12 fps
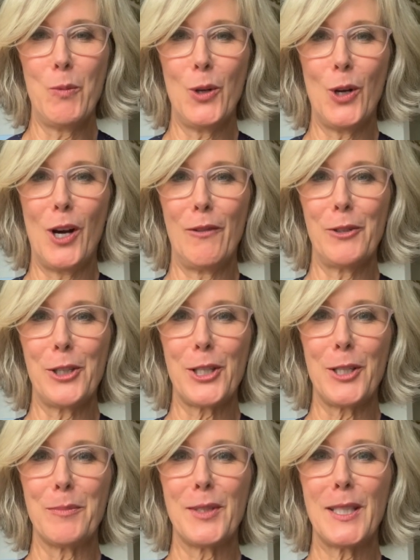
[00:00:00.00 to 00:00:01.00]
will offer
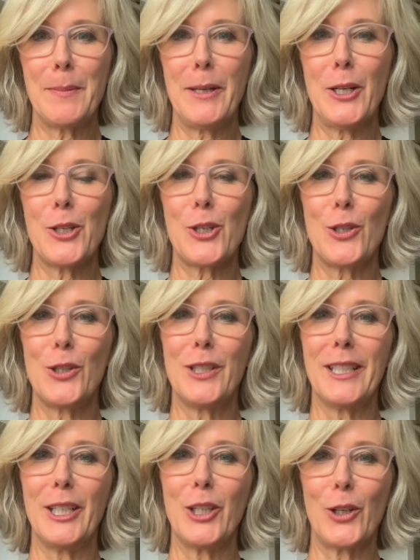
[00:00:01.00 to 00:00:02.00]
some
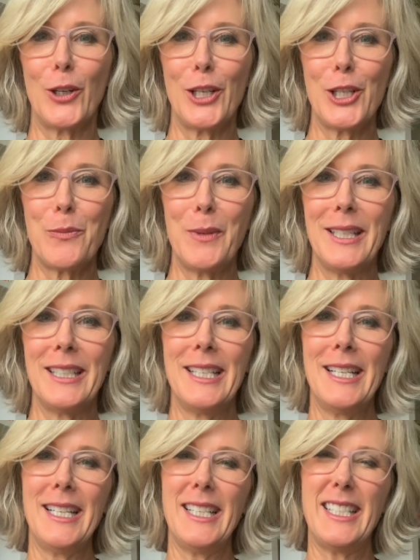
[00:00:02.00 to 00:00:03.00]
spiritual encouragement
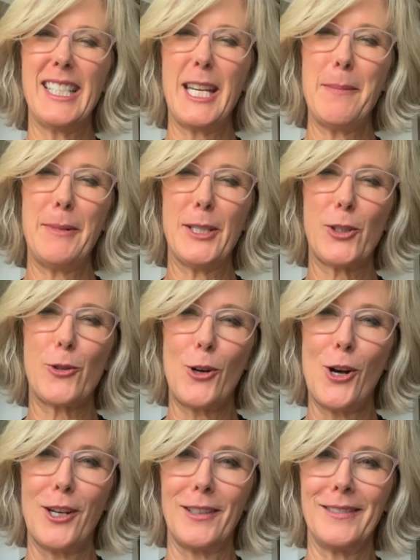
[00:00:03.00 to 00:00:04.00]
to keep you
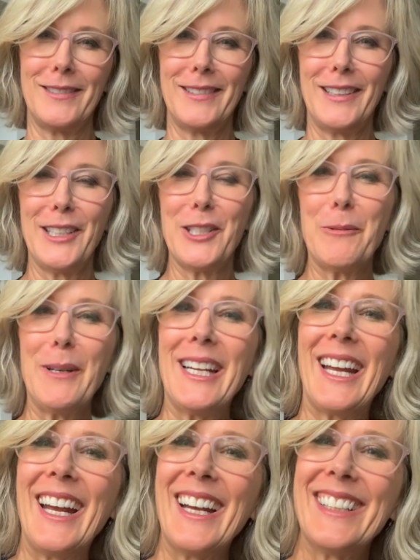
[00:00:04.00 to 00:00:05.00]
strong in the
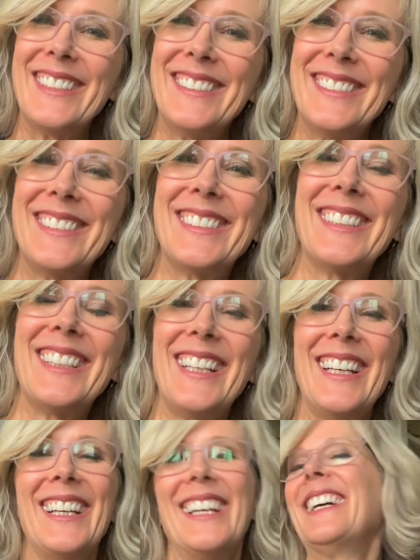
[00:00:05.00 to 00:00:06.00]
week ahead.
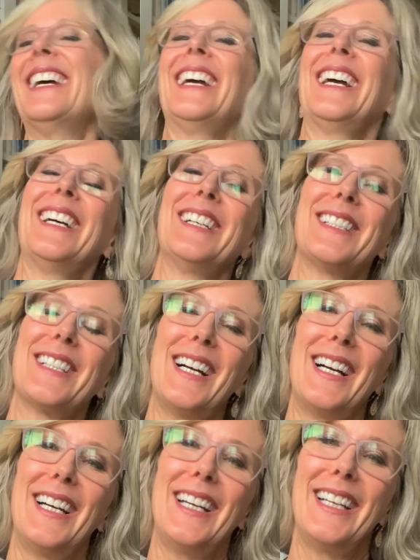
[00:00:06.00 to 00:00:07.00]
As
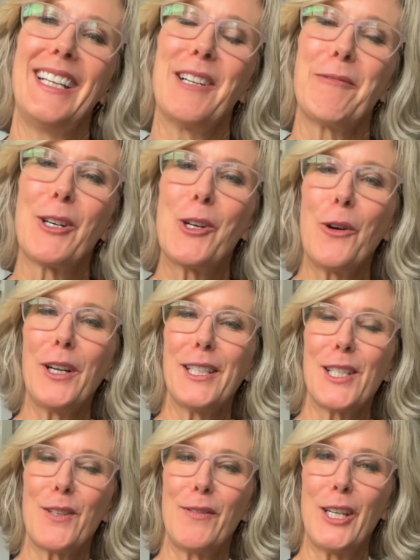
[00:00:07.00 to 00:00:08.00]
I record
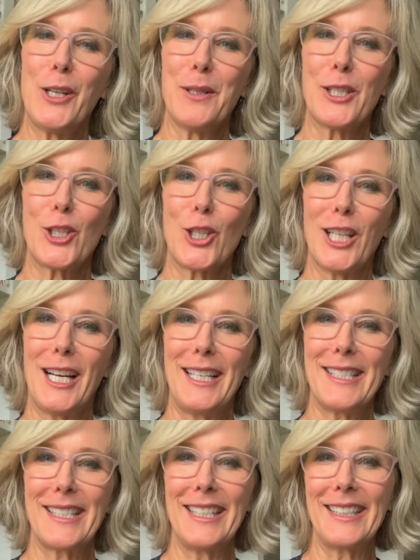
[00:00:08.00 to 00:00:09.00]
this video, it's
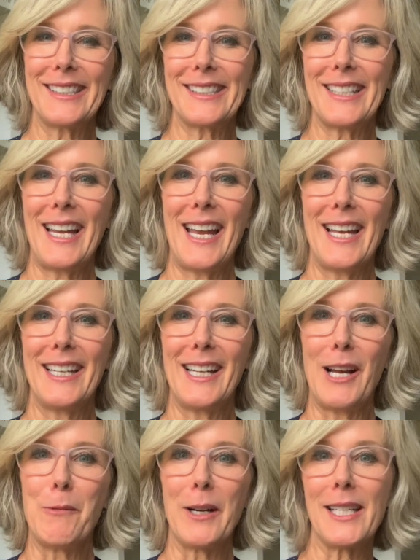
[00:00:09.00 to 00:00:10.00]
July 6th, and
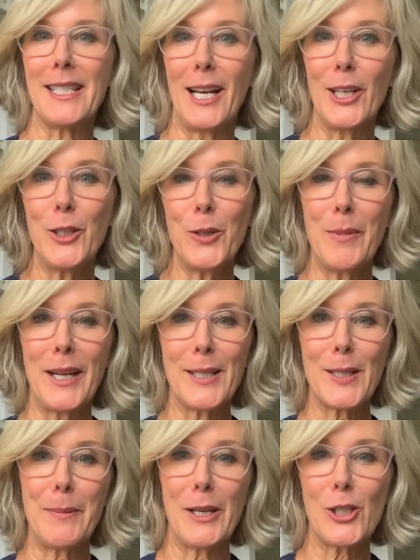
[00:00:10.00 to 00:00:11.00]
I want to tell you about a
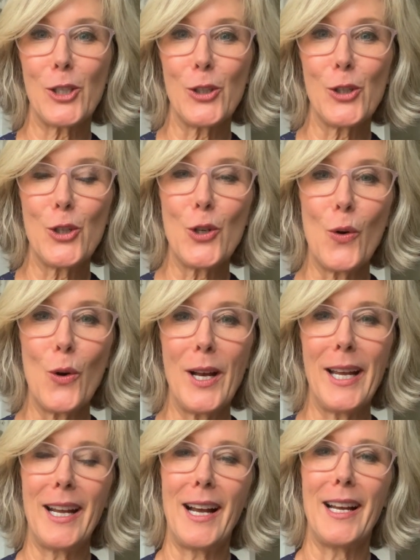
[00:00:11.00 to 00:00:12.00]
special
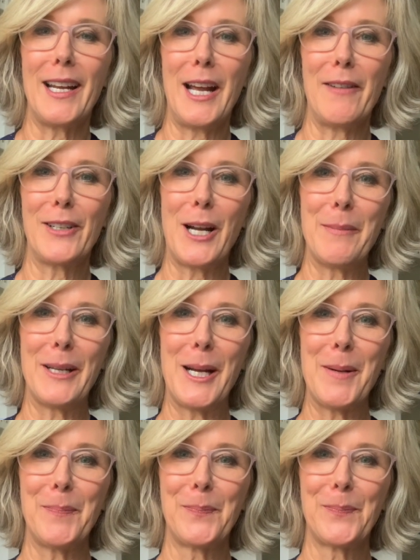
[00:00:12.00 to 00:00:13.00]
joy I have coming up.